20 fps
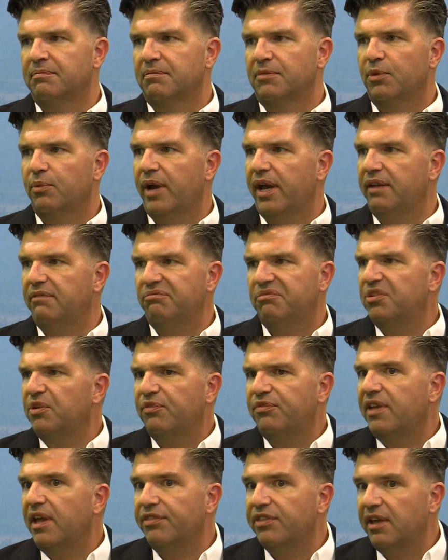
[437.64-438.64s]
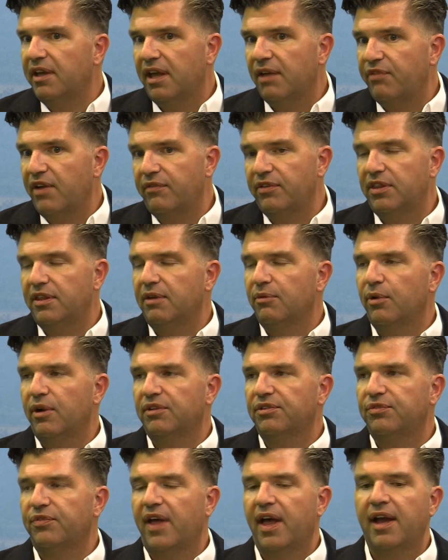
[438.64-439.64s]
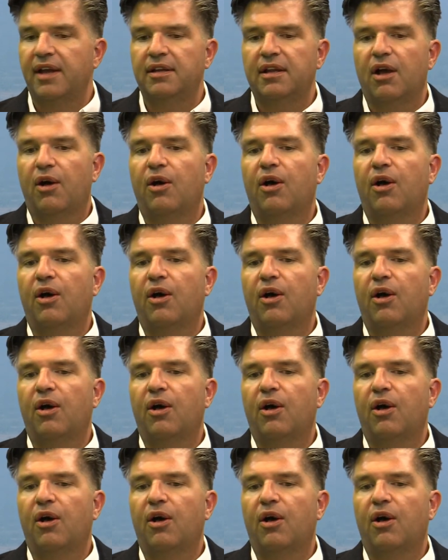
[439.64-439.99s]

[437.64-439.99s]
right? So if everything works fine,